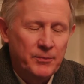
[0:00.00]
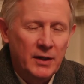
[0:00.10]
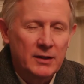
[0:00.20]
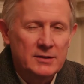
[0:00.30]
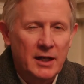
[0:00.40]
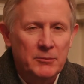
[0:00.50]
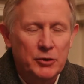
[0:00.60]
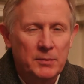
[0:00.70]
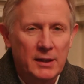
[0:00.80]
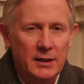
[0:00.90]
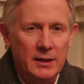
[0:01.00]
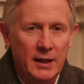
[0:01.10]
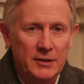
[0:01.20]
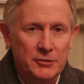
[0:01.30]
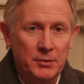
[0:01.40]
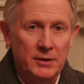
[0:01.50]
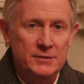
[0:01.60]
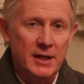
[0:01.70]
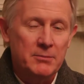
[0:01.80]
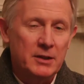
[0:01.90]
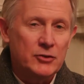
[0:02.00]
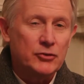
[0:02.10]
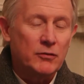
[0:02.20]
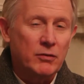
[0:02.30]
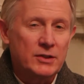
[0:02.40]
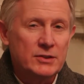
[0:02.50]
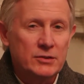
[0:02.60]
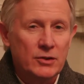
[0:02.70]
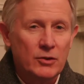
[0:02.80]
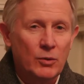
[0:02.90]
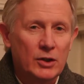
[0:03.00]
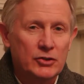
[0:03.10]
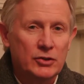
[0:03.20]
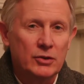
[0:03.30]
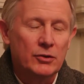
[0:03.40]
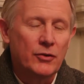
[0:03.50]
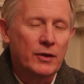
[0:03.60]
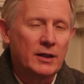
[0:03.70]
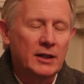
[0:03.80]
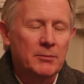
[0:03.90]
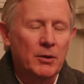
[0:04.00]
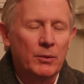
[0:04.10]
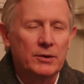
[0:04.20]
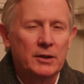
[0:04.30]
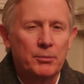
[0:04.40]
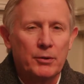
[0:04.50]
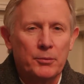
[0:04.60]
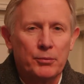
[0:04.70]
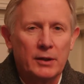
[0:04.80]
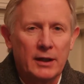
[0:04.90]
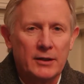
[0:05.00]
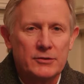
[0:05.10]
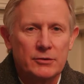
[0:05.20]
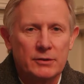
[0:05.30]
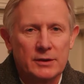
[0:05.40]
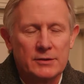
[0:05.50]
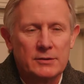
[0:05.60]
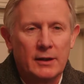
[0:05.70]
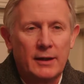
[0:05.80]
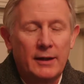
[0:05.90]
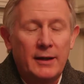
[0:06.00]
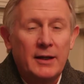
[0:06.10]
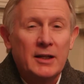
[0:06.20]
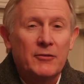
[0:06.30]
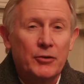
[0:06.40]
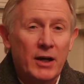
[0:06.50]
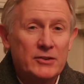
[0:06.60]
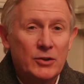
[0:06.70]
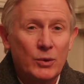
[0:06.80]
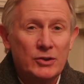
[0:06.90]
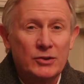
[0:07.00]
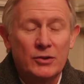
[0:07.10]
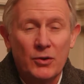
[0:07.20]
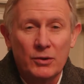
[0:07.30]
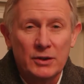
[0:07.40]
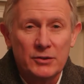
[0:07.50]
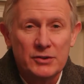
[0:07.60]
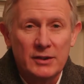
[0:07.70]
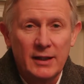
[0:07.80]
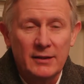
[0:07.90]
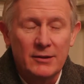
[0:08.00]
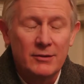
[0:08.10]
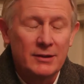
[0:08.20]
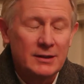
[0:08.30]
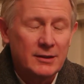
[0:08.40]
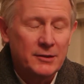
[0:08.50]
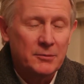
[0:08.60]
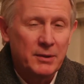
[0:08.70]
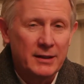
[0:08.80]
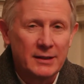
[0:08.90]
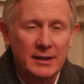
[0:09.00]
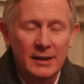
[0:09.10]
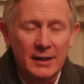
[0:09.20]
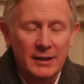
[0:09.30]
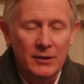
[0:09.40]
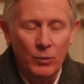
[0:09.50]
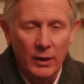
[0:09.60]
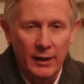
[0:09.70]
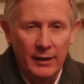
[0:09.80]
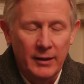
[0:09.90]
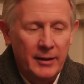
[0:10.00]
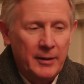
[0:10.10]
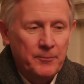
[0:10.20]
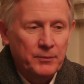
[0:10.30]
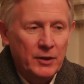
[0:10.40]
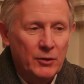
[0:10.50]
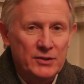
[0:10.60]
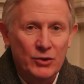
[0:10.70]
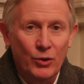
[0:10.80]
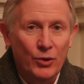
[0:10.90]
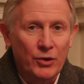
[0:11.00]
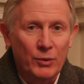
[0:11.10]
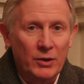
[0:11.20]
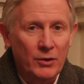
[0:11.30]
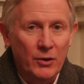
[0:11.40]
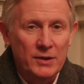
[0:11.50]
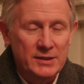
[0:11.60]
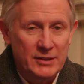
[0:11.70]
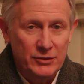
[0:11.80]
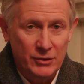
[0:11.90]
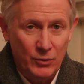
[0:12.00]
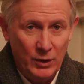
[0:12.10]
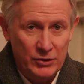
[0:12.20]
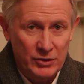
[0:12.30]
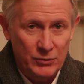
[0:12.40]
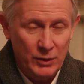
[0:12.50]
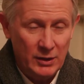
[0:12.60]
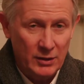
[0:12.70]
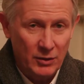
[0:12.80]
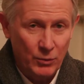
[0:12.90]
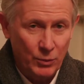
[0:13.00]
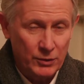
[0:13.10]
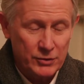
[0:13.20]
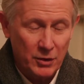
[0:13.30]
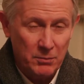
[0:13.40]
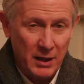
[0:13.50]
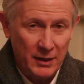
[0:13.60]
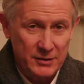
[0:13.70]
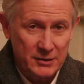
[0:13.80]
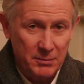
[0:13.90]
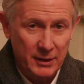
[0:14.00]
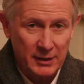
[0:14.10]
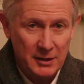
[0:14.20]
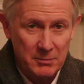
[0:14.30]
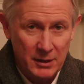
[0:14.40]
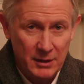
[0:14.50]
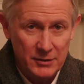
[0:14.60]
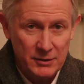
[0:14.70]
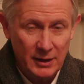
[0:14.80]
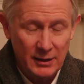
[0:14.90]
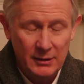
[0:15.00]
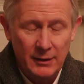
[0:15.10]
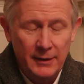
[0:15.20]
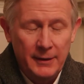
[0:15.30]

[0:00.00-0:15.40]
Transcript: and the time you begin to answer, because that means you've listened to the question, you're thinking about what the appropriate answer is. If you're asked a question, you don't understand it, you're unclear about it in any way. You know, as a lawyer, we don't always ask good questions. We can get our words all bollocksed up like anybody else can.